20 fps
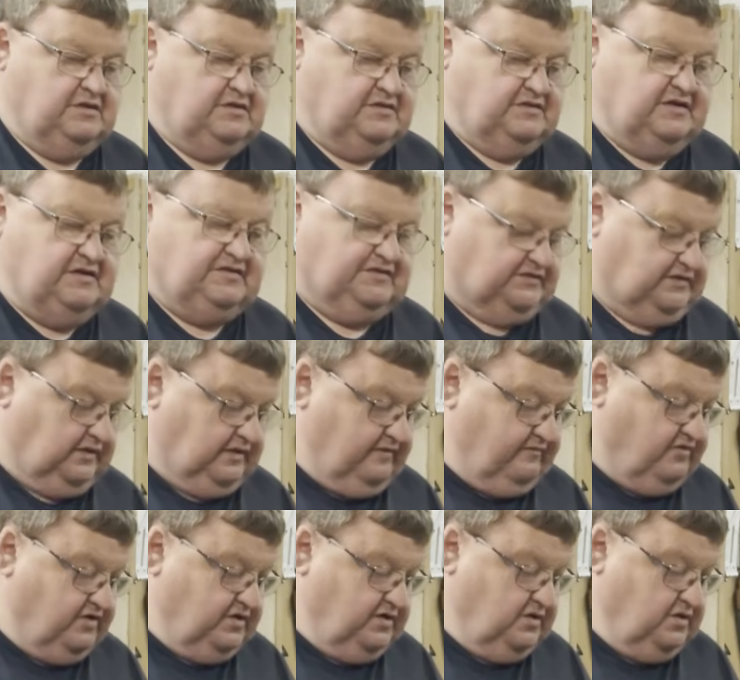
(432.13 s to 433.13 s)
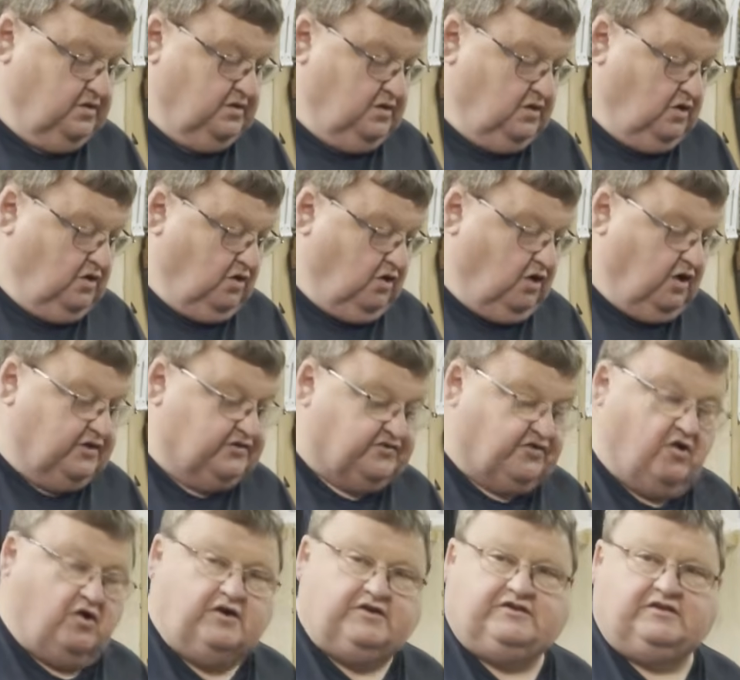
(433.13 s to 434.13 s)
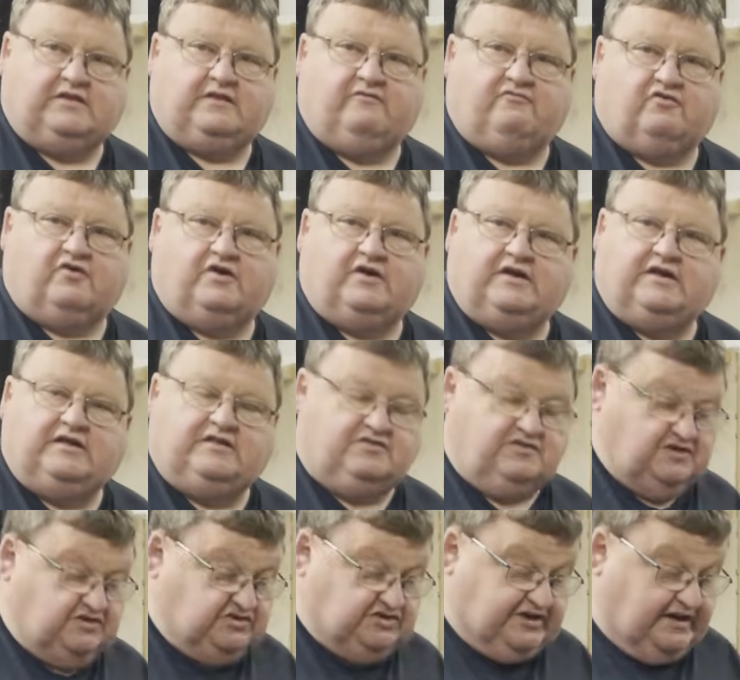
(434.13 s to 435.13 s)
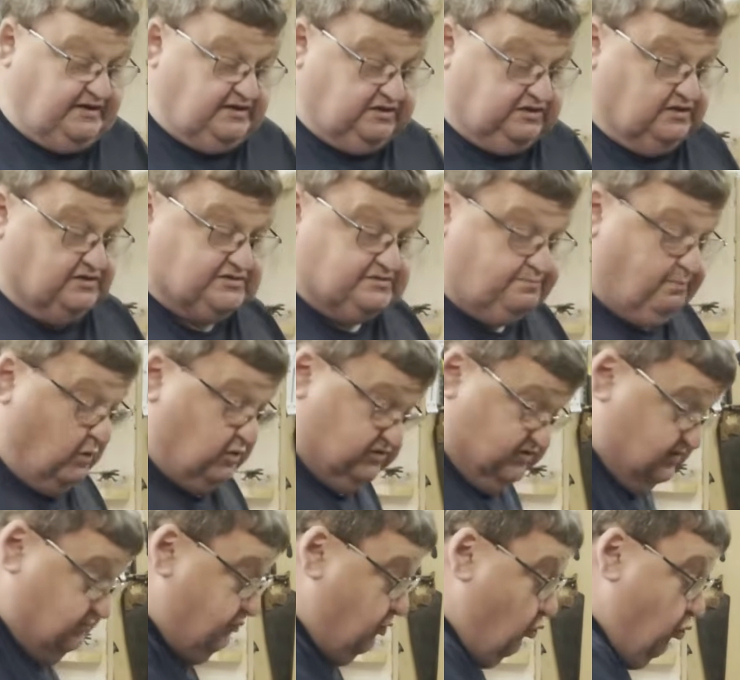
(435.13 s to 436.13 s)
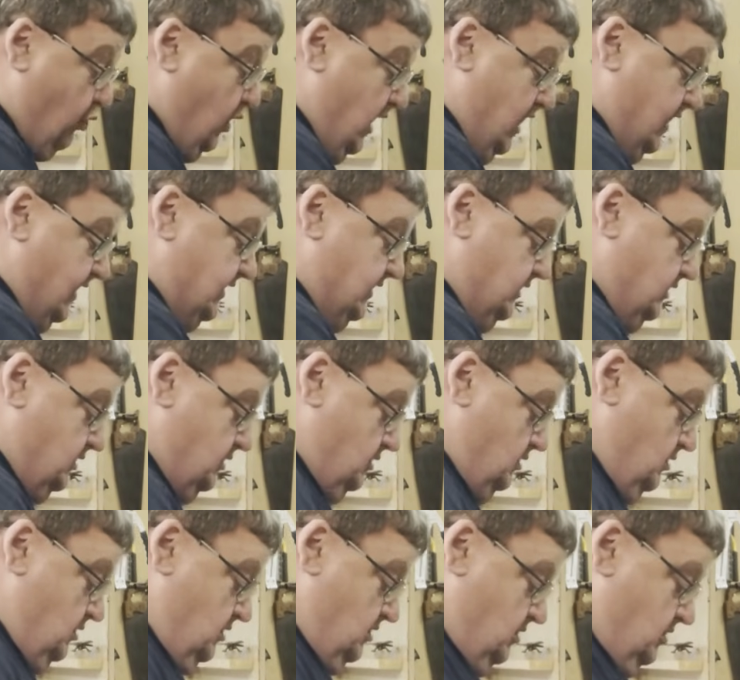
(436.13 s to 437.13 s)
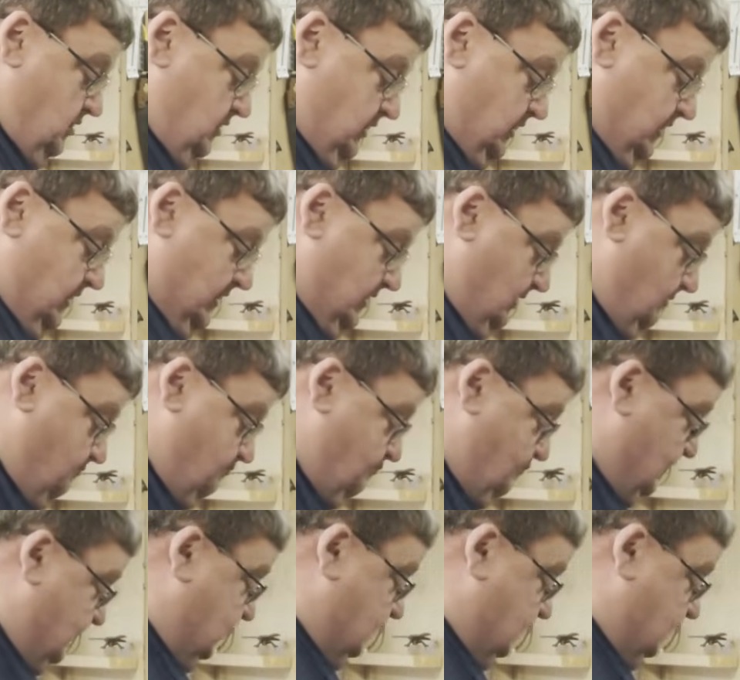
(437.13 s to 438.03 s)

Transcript: needs delivered, I try and deliver it in the gentlest possible way, being